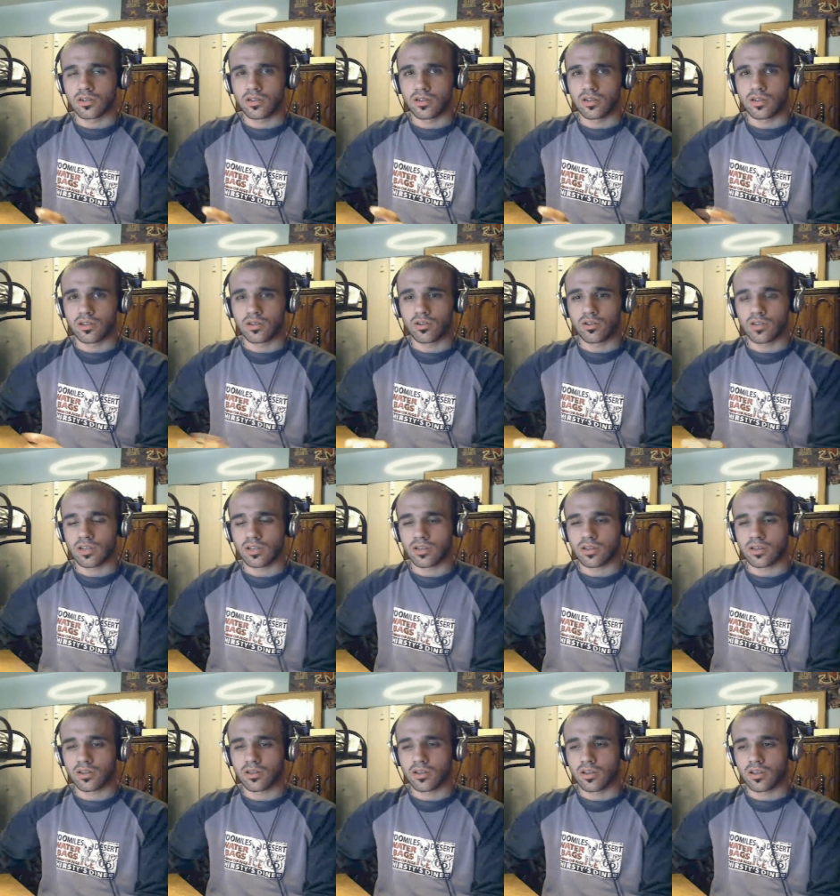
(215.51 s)
it's like
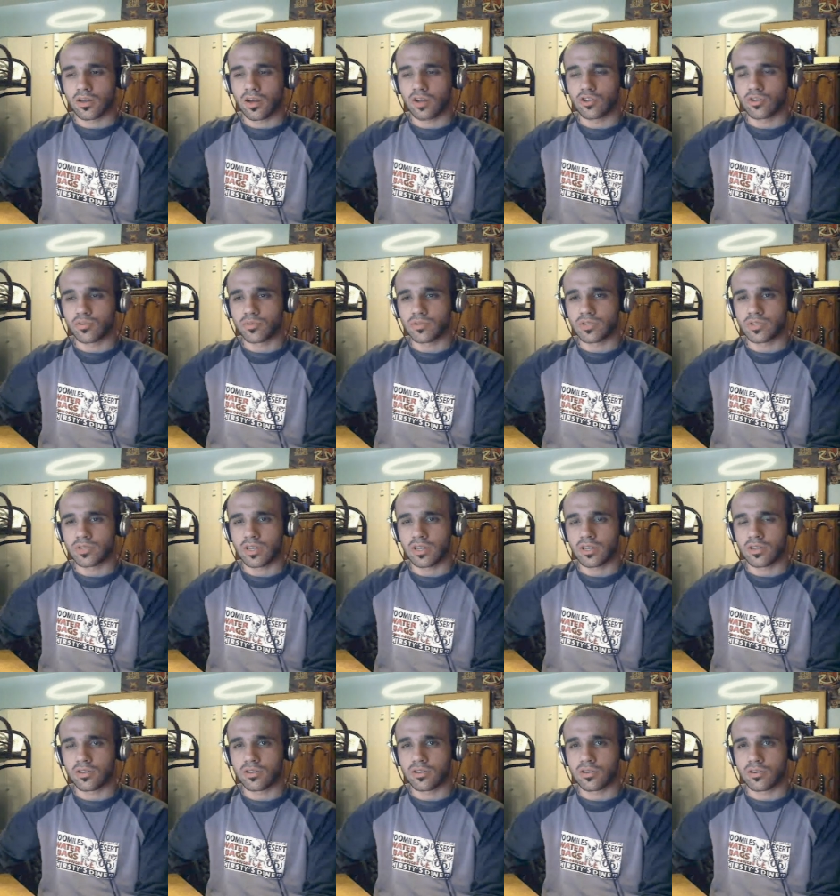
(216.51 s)
100%.
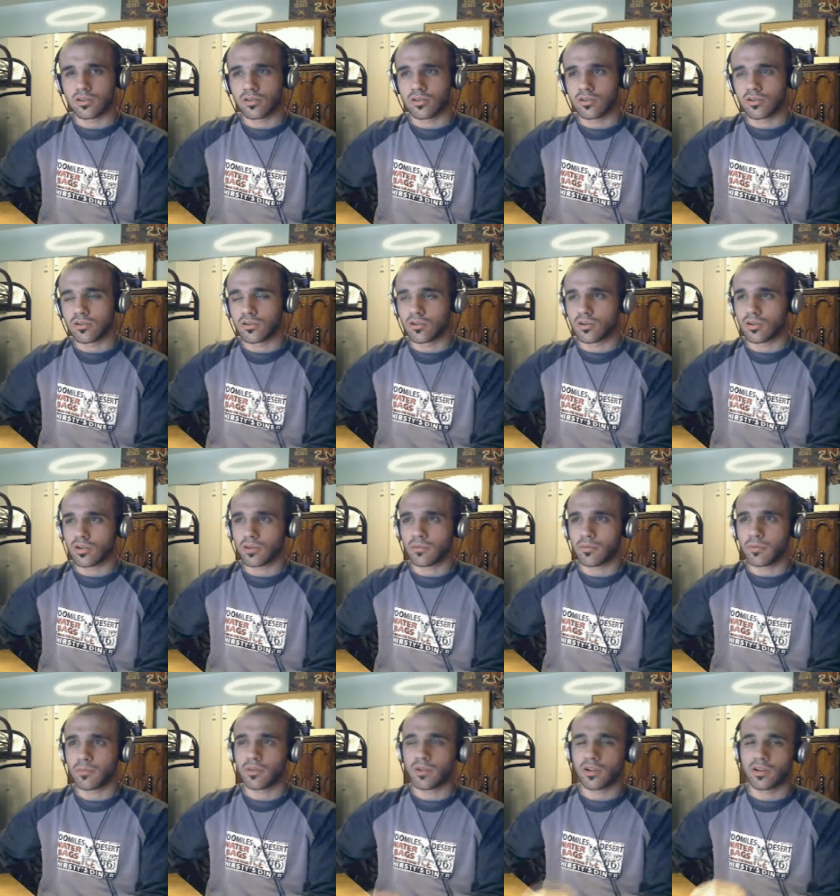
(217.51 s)
Okay, maybe
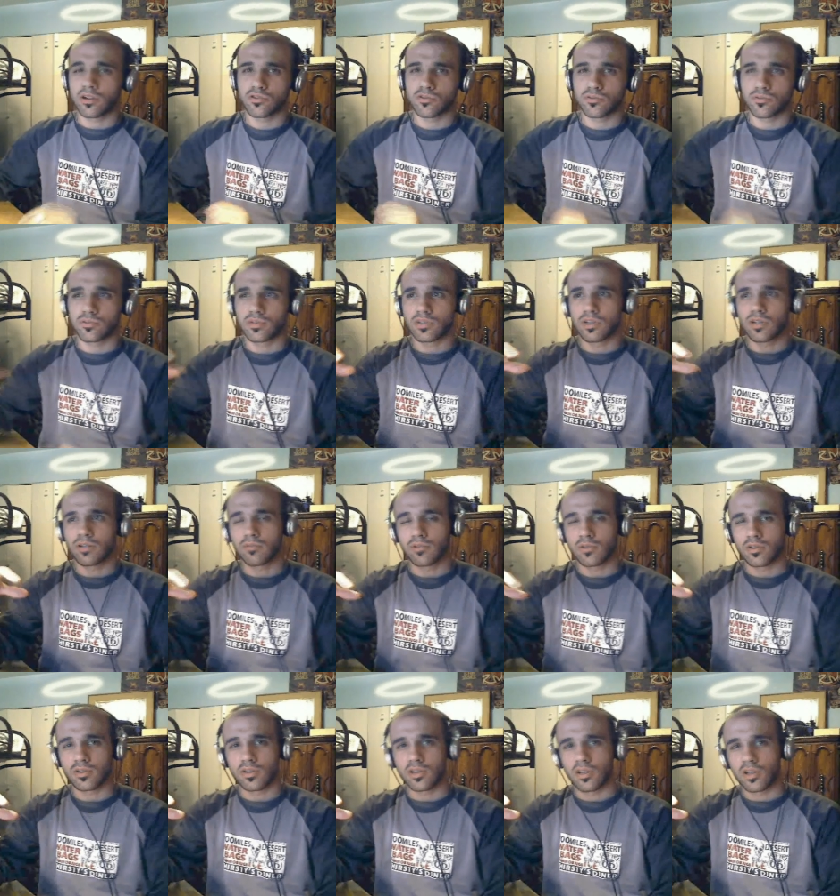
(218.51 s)
not 100%, but
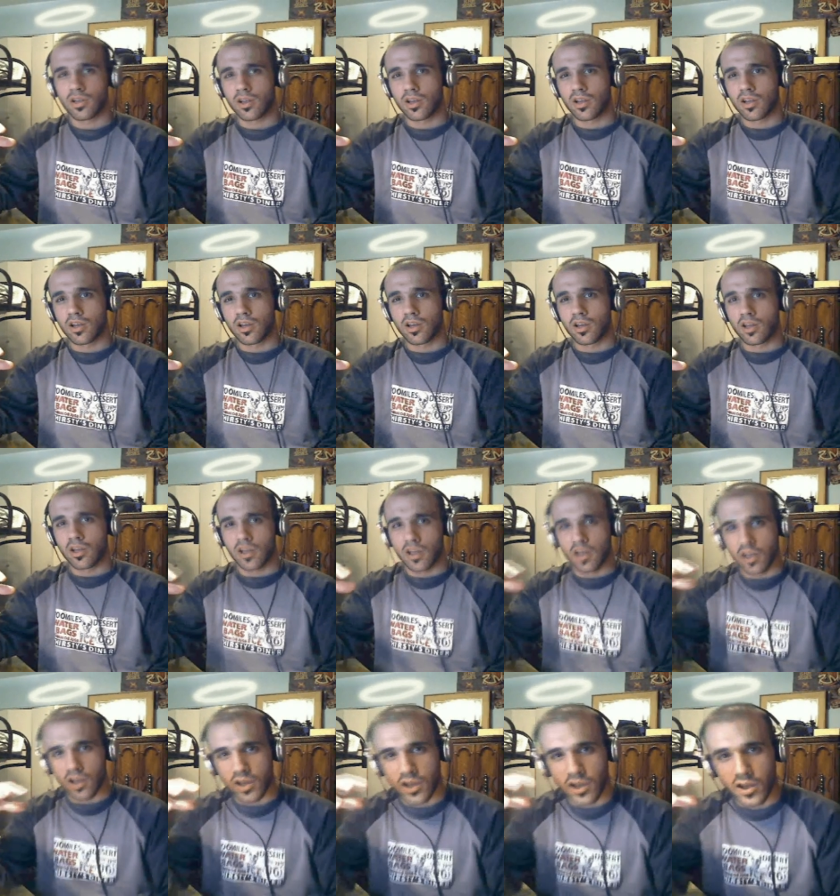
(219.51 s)

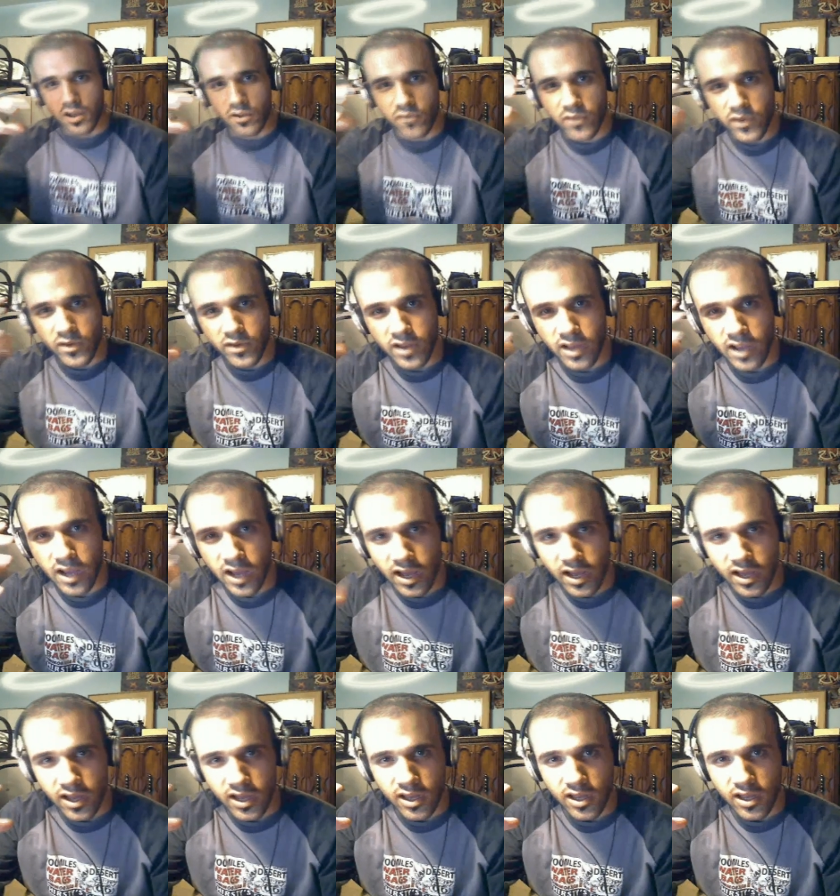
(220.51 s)
a very
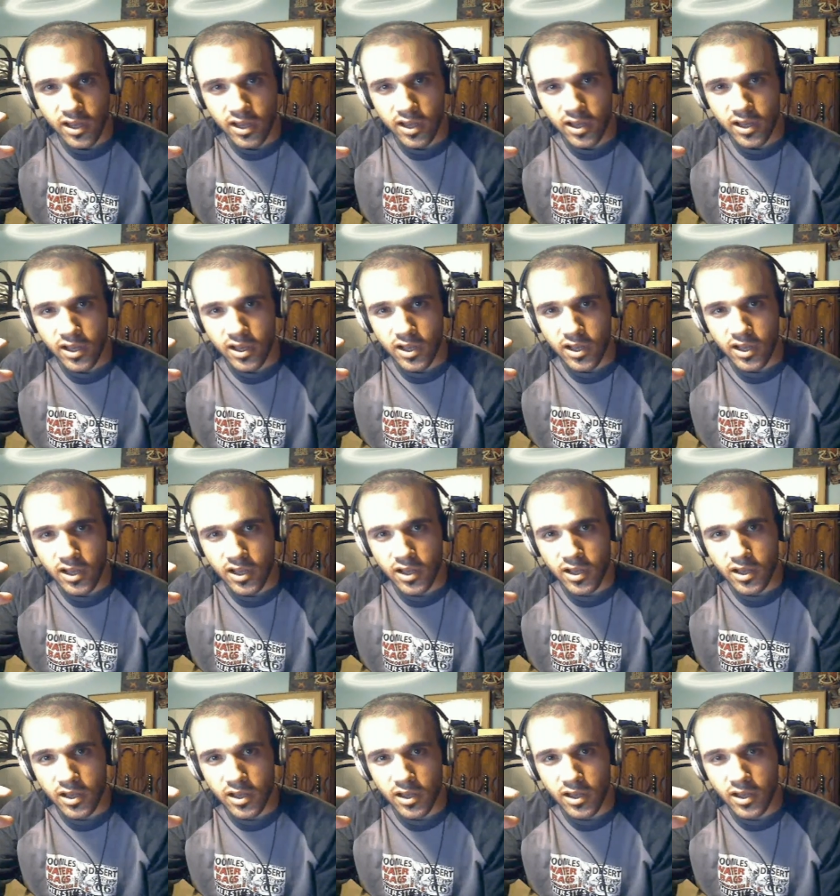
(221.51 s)
high,
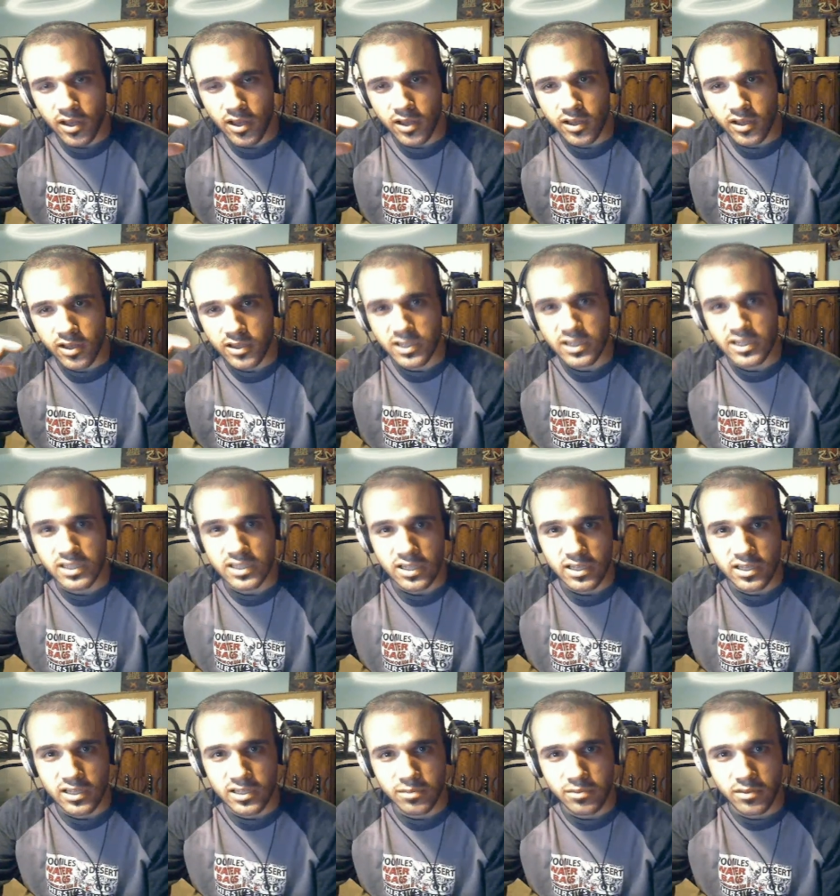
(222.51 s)
statistically
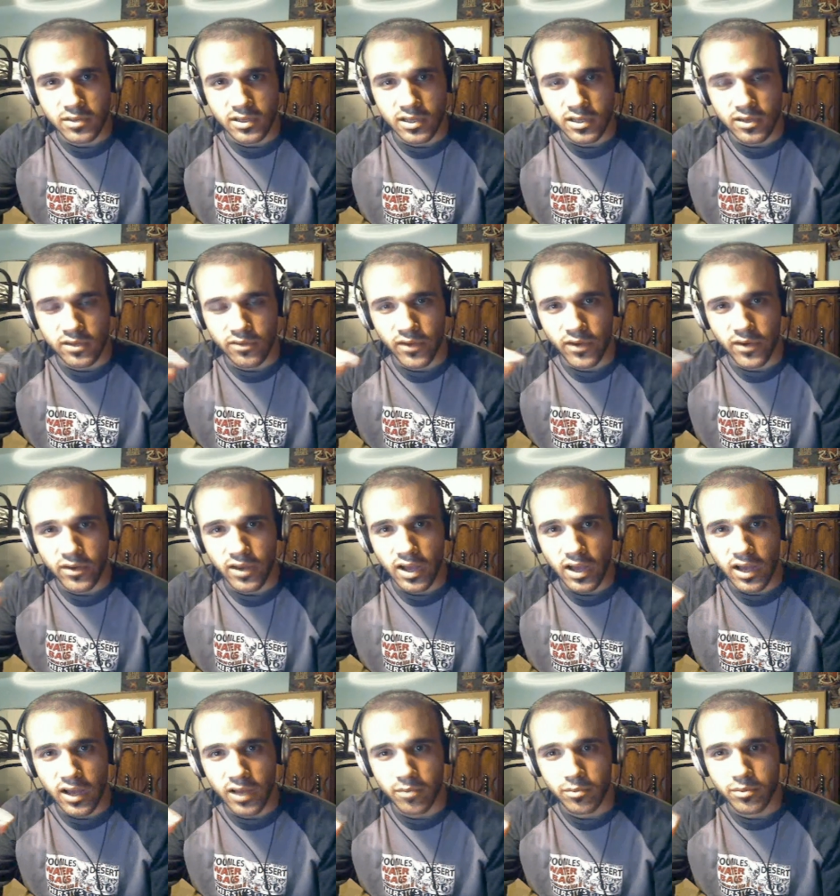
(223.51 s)
speaking, very
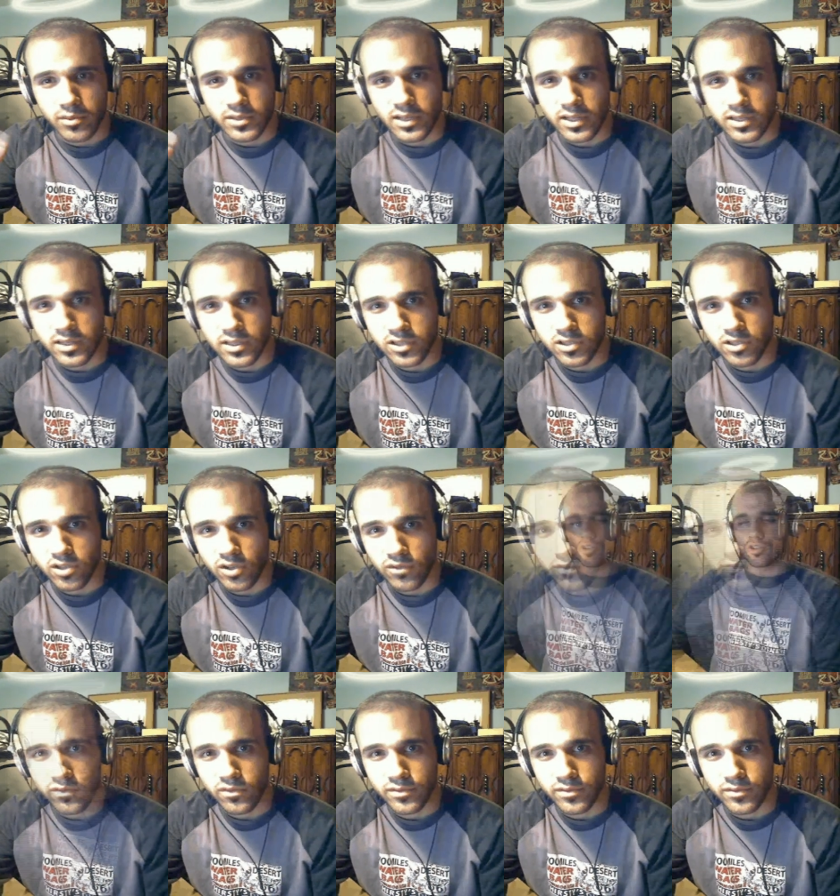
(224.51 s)
high percentage of
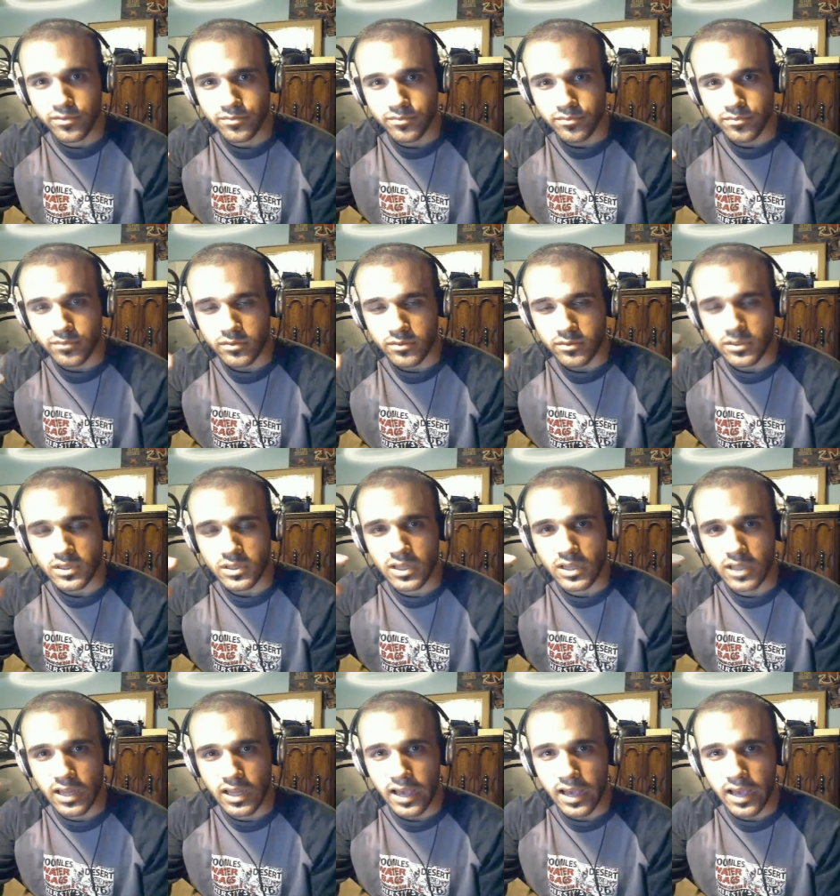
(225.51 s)
the
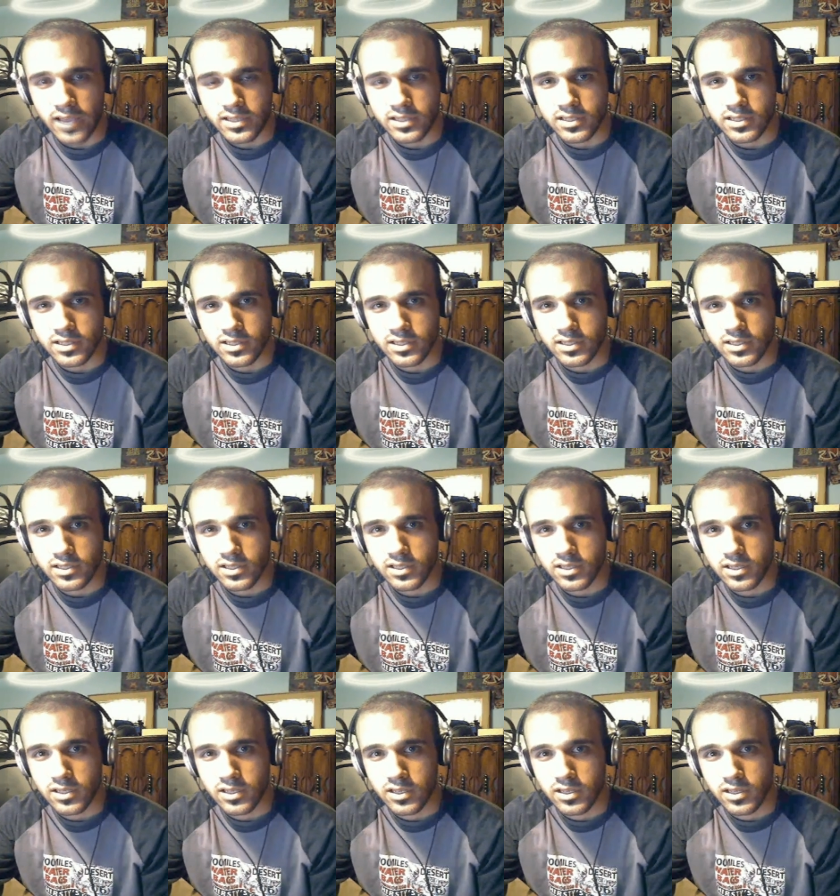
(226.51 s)
accidents,
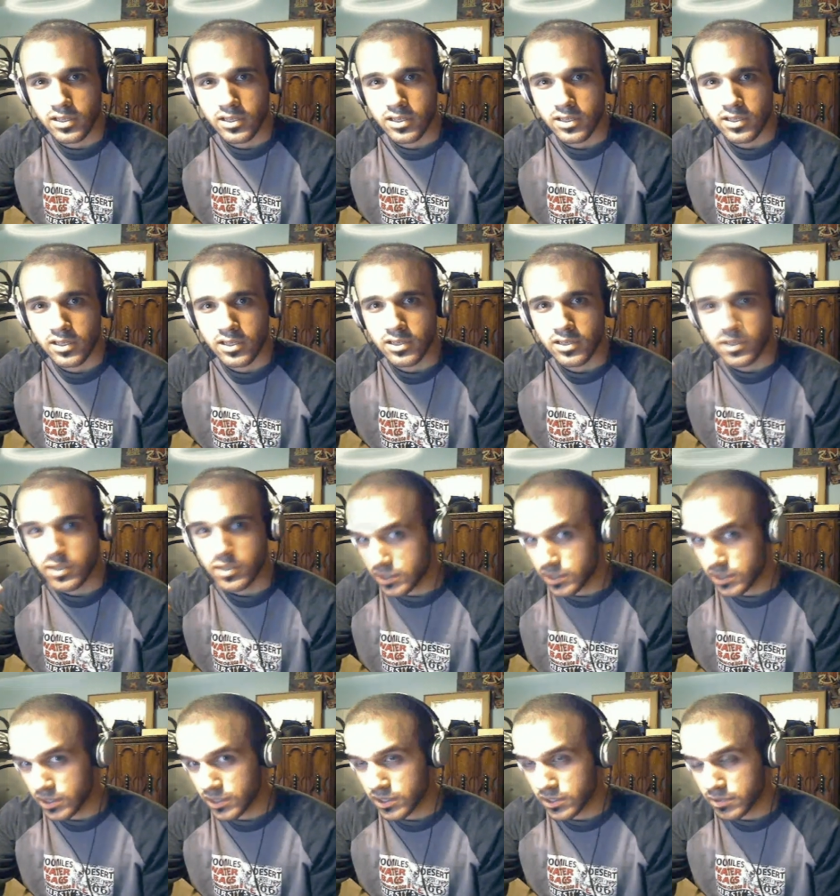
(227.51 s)

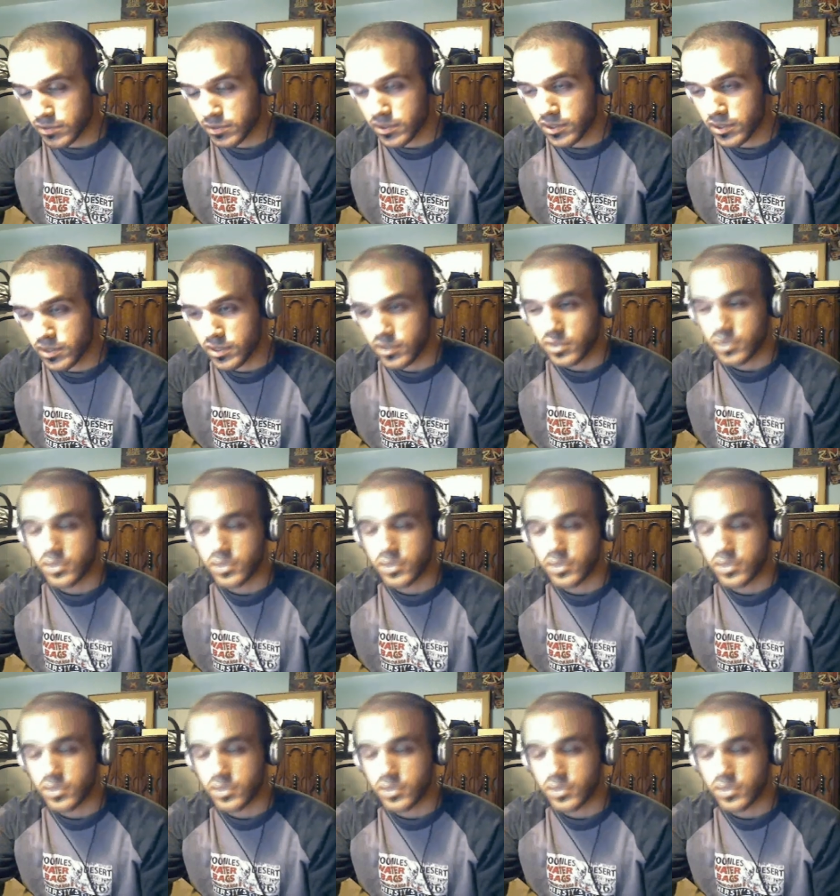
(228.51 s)
statistically speaking,